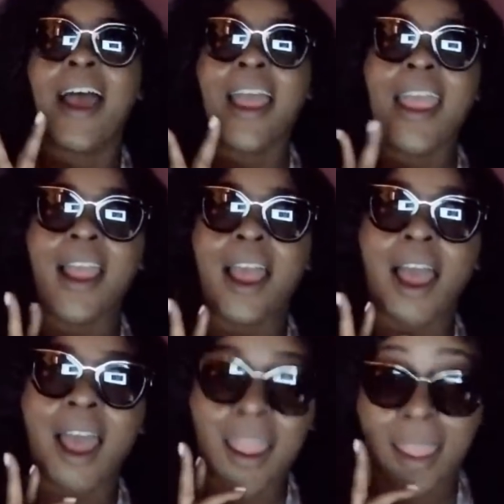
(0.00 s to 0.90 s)
I
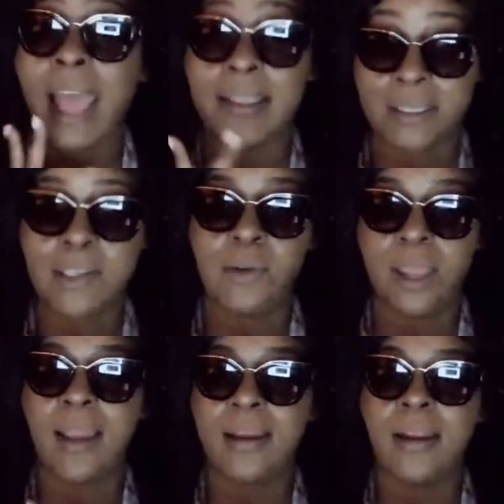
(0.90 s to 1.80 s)

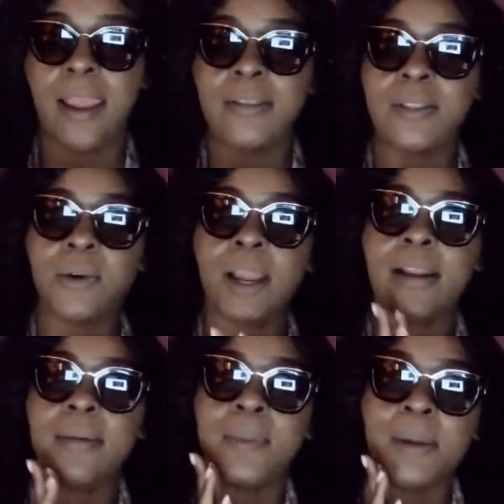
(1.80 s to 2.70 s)
still got good ass
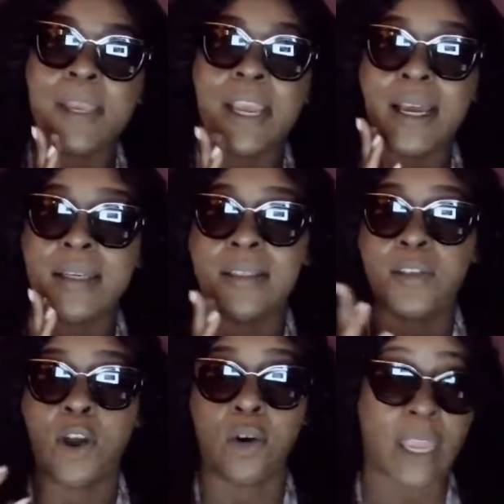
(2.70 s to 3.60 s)
credit. But because,
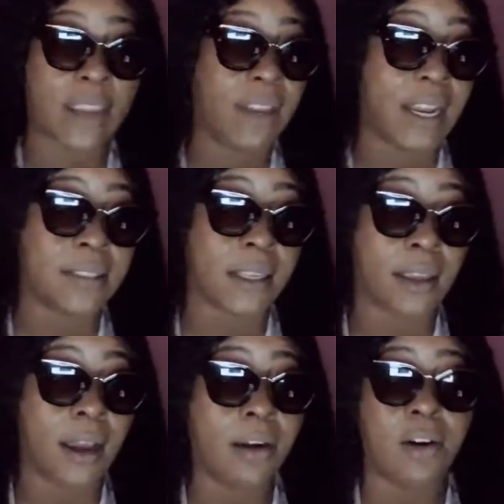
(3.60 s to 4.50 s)
even as a
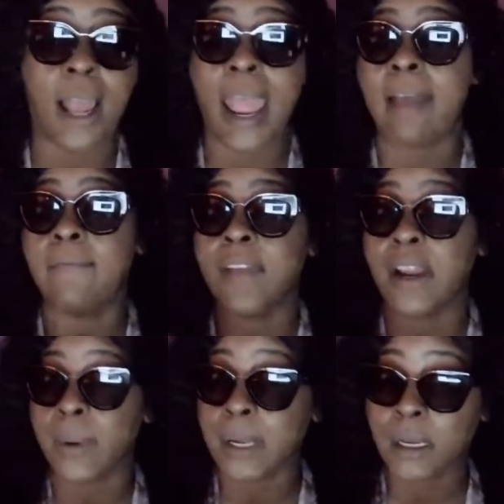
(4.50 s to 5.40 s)
young girl, I had
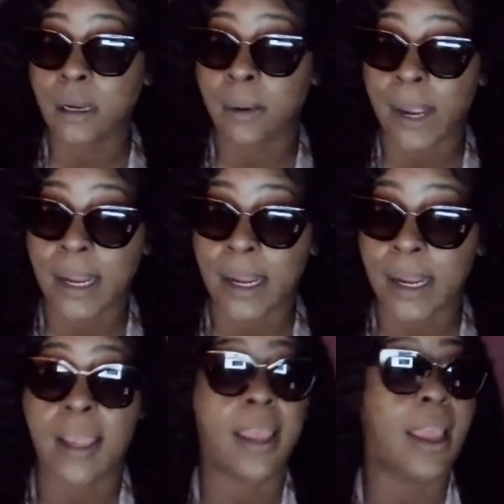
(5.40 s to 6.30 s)
very good
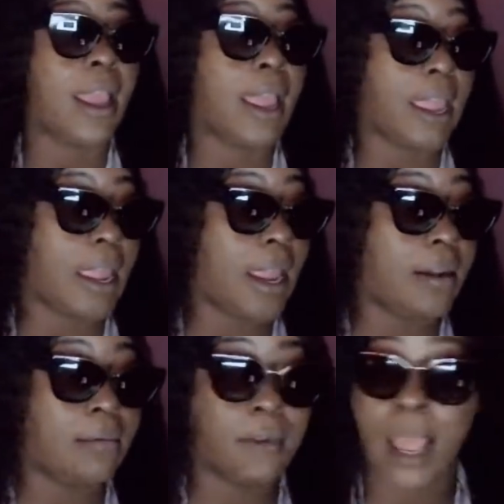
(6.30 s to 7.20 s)
credit.
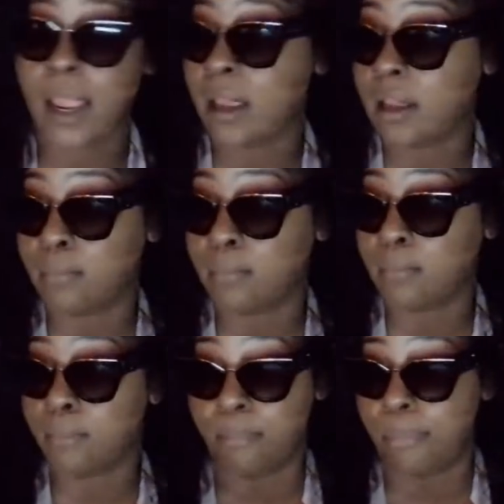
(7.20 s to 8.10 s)
And like
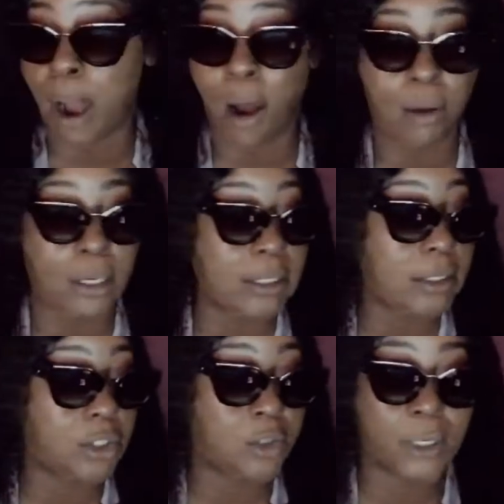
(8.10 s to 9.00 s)

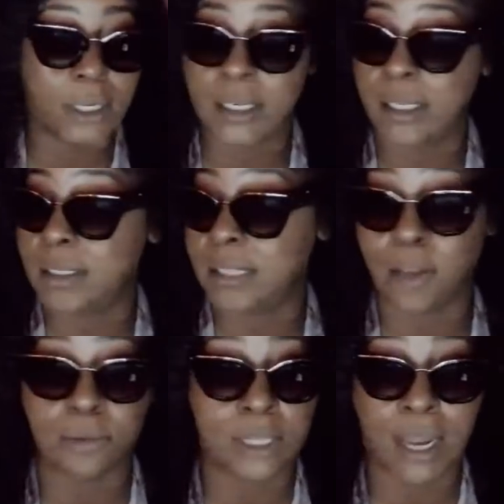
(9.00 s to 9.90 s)
ballers, drug dealers,
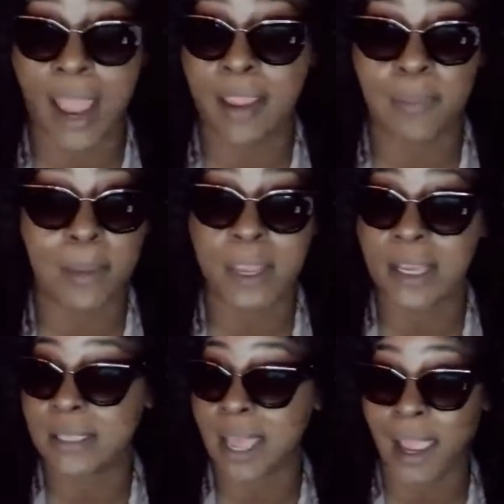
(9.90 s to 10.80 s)
they used to like me
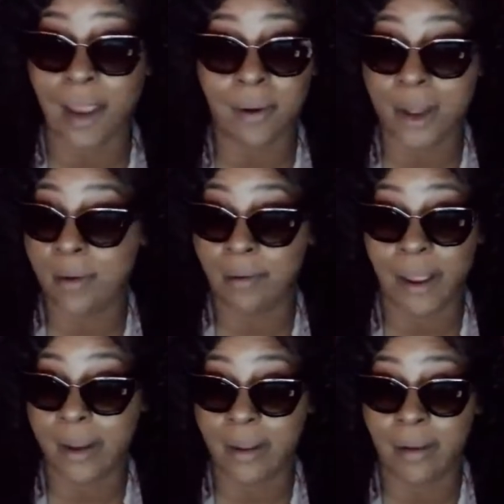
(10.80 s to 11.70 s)
because I had great
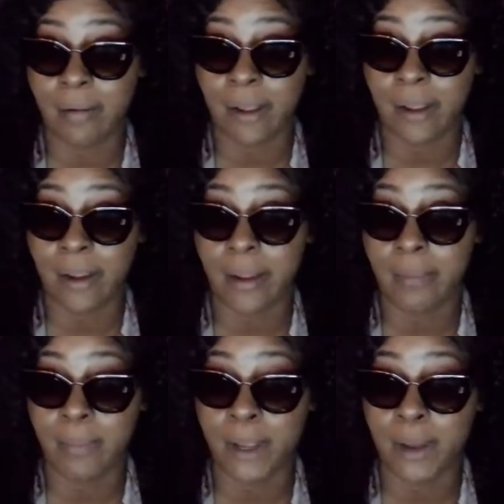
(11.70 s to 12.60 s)
credit, okay,
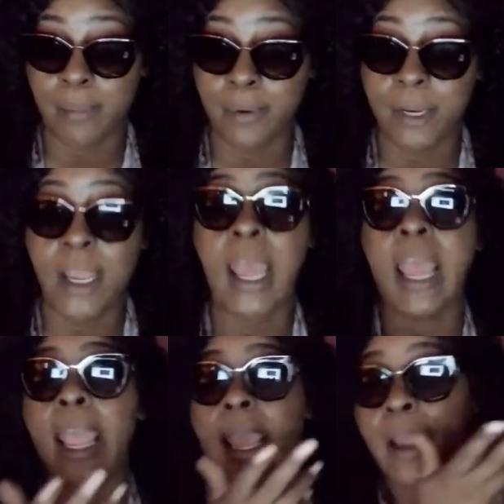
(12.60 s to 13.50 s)
and a big old booty.
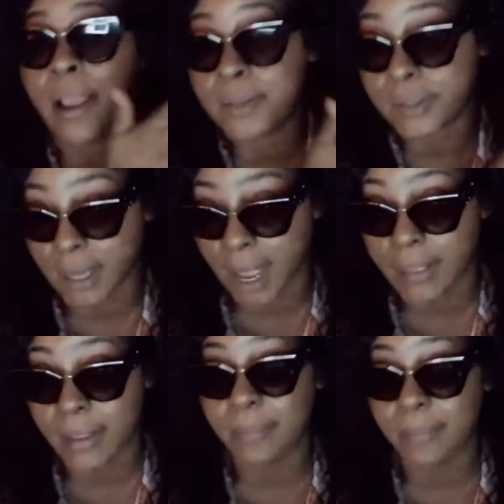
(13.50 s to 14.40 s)
And I used to like